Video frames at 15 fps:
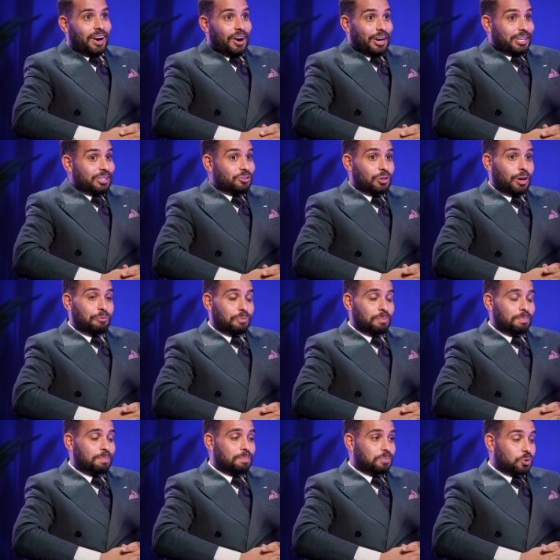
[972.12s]
I can talk
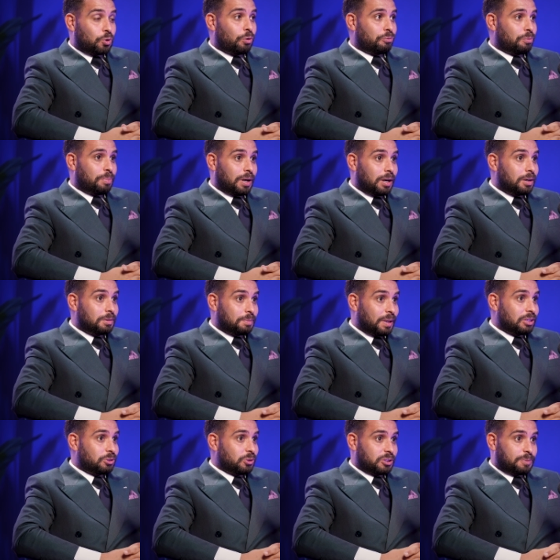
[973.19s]
from
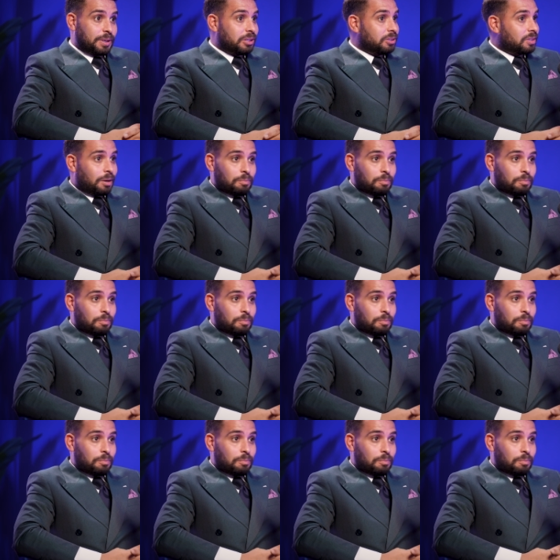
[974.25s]
personal experience.